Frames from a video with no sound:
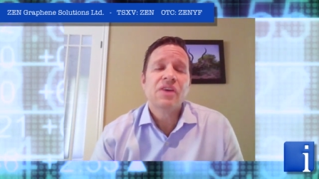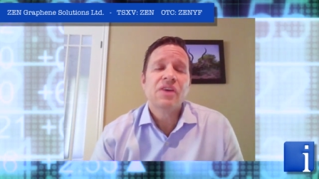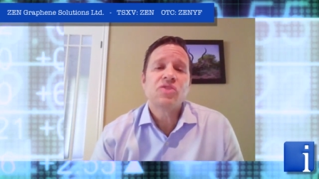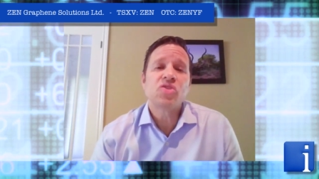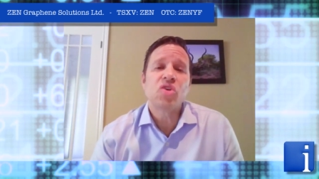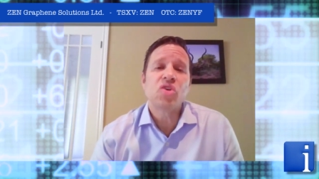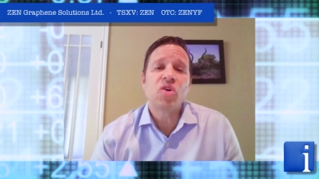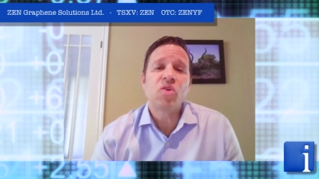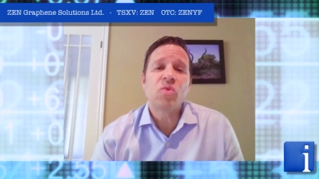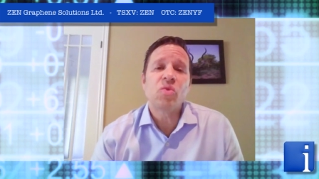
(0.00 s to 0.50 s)

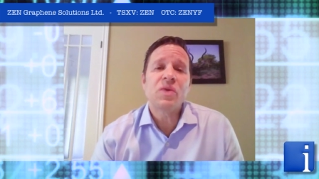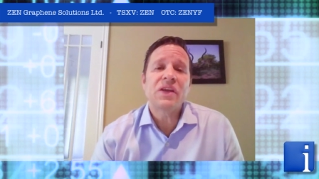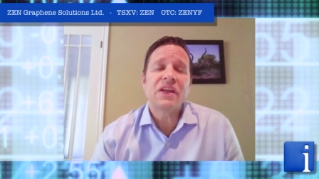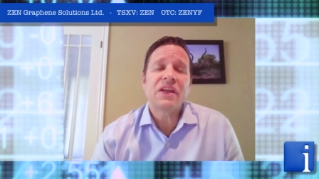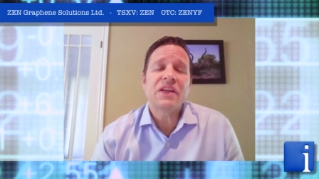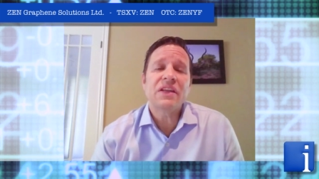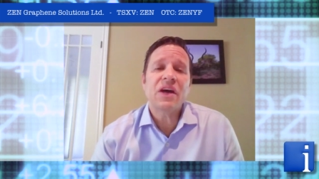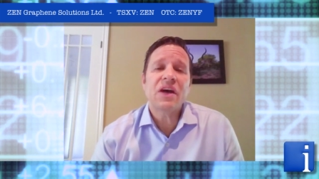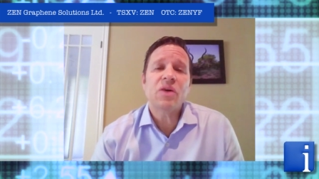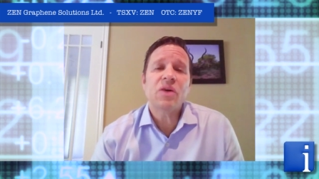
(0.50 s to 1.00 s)
So we
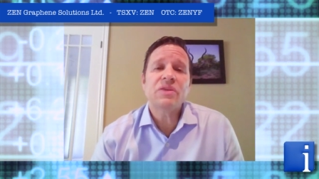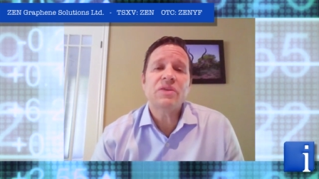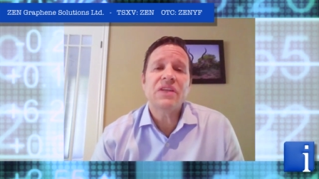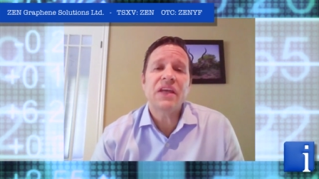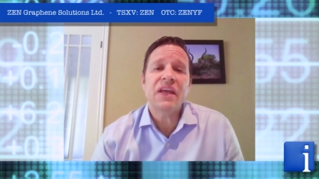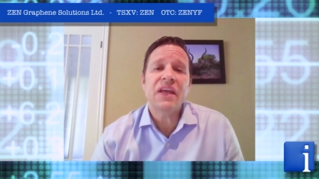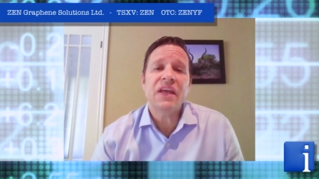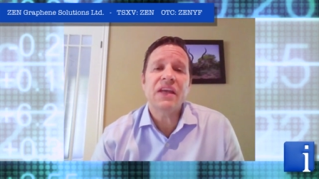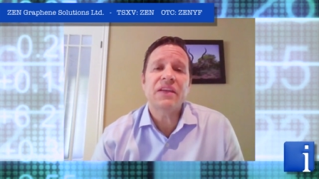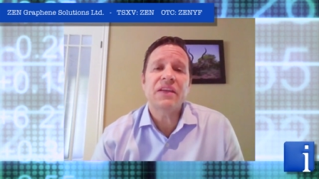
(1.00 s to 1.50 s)
can now
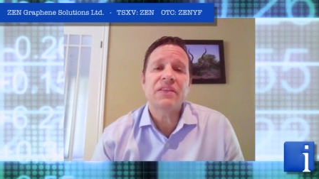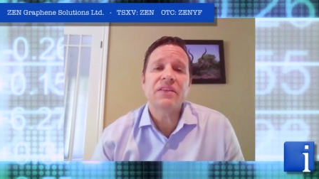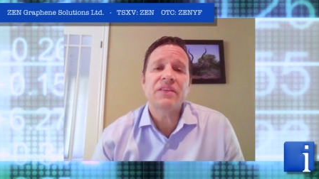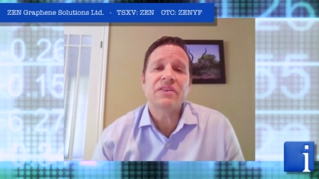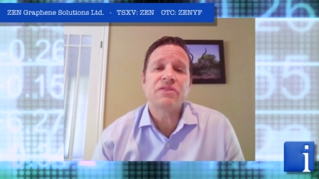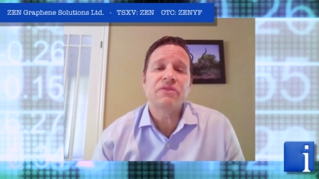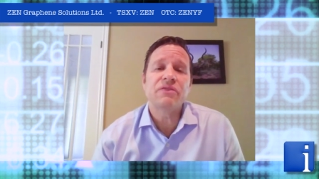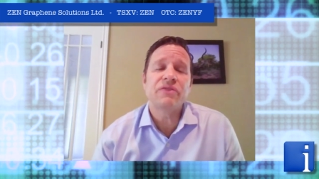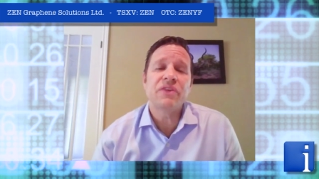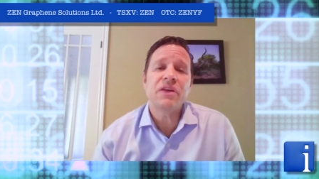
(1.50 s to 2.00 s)
take
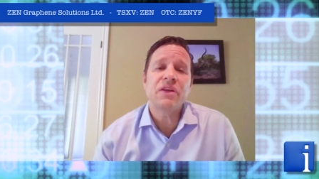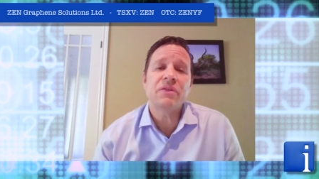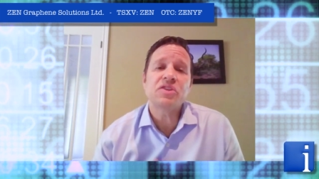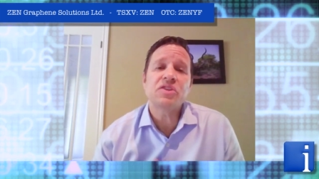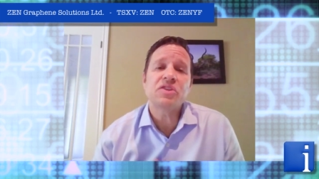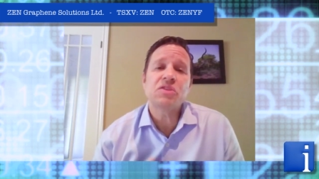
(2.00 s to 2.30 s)
this very